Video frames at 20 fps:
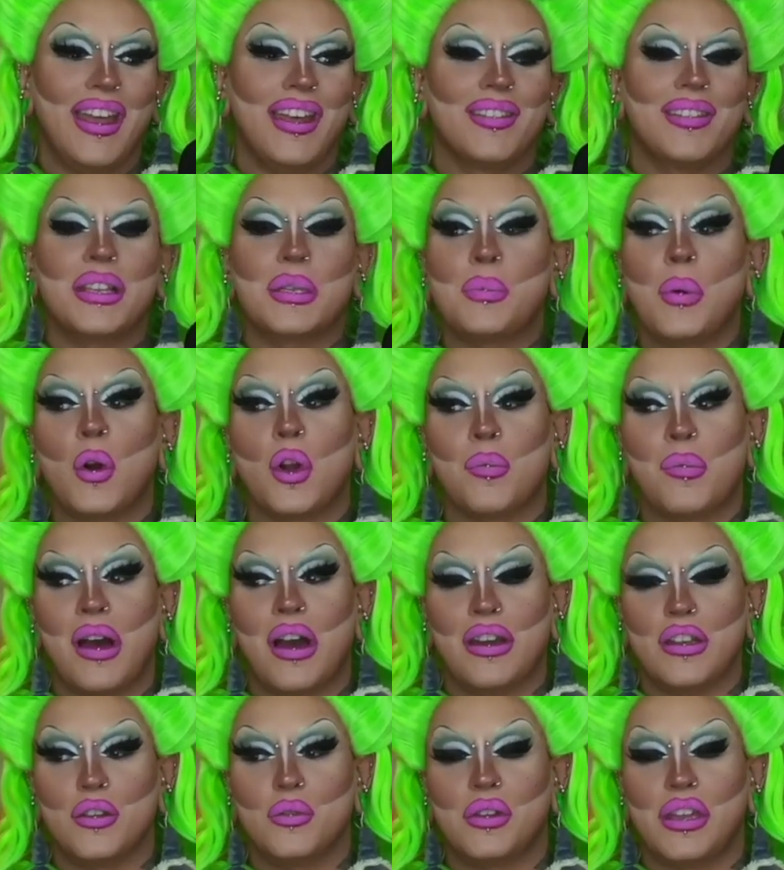This
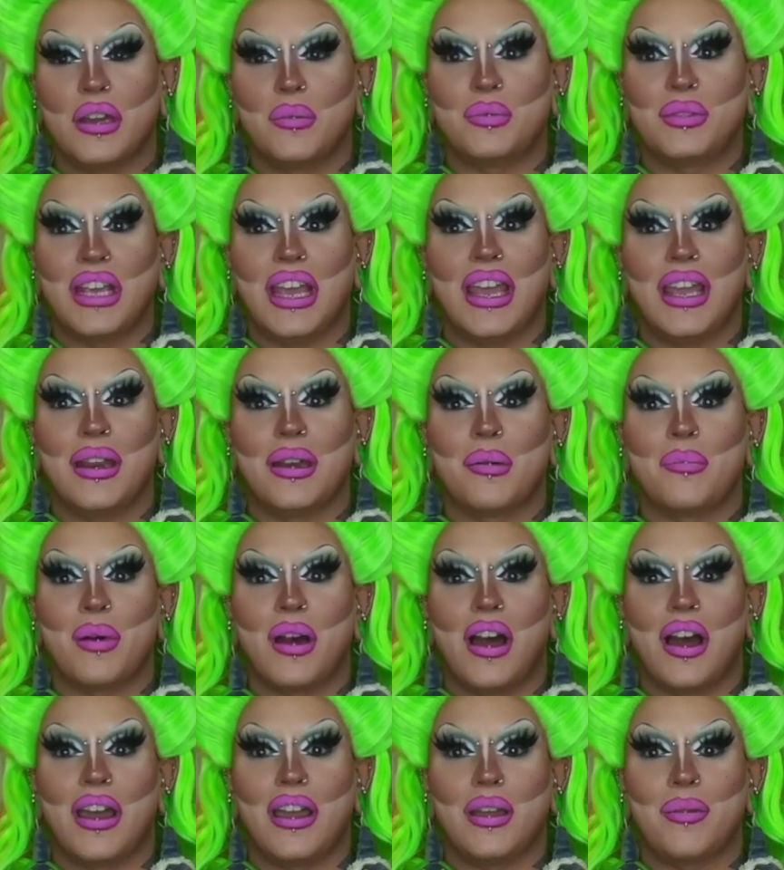Pokemon you can obtain
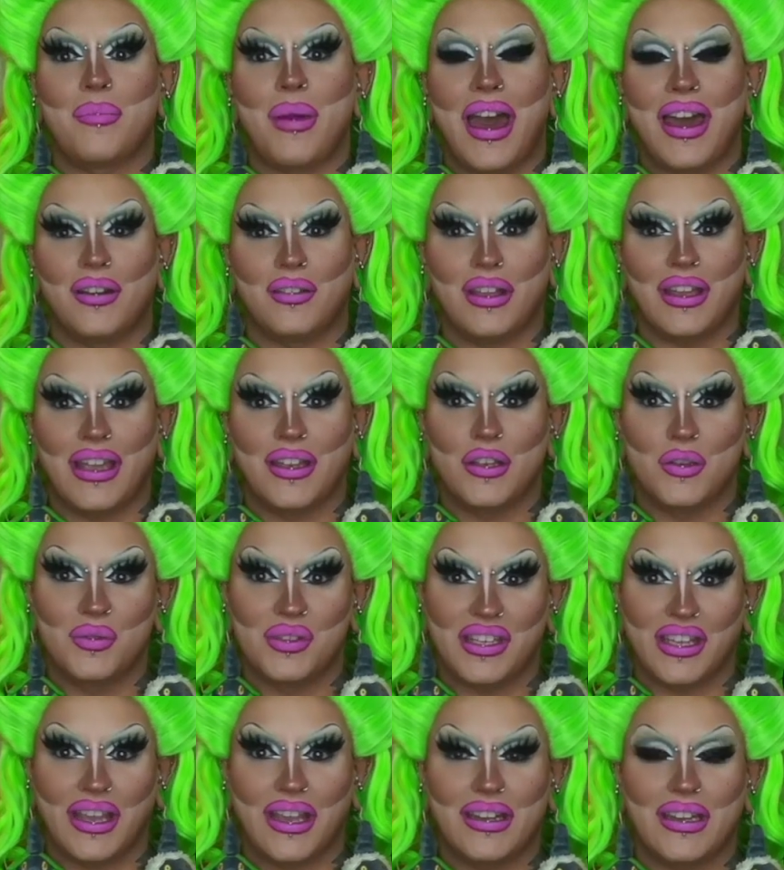by battling and
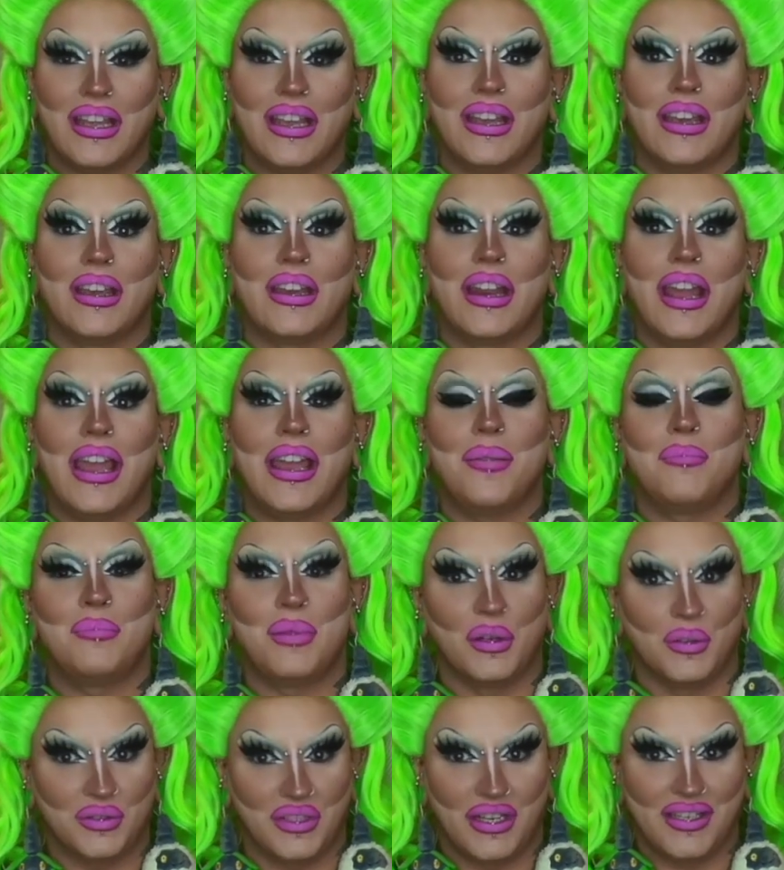using it in a
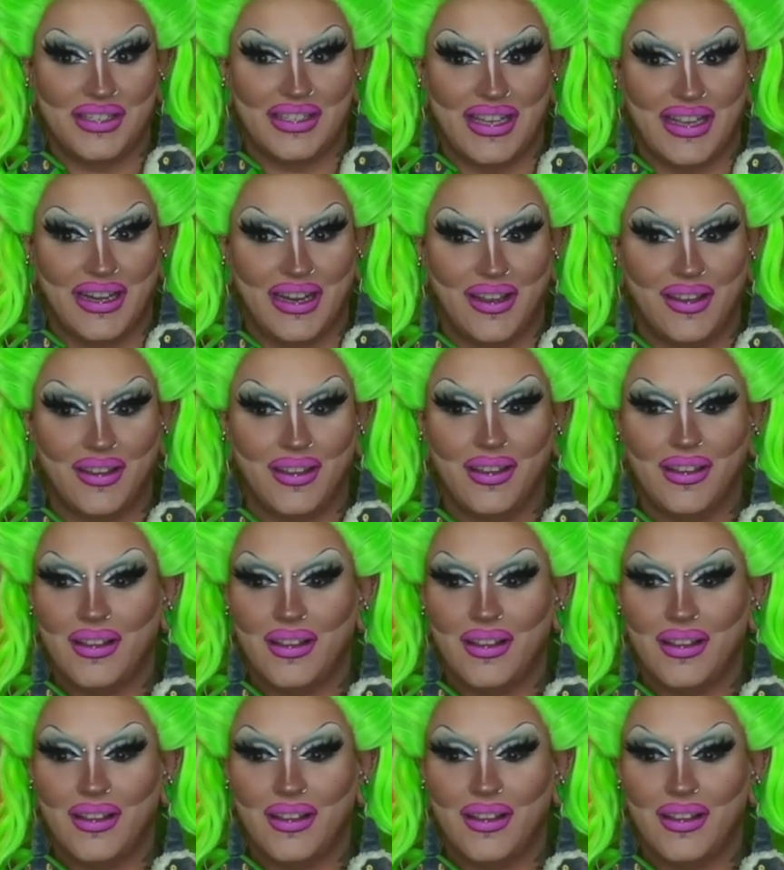building setting.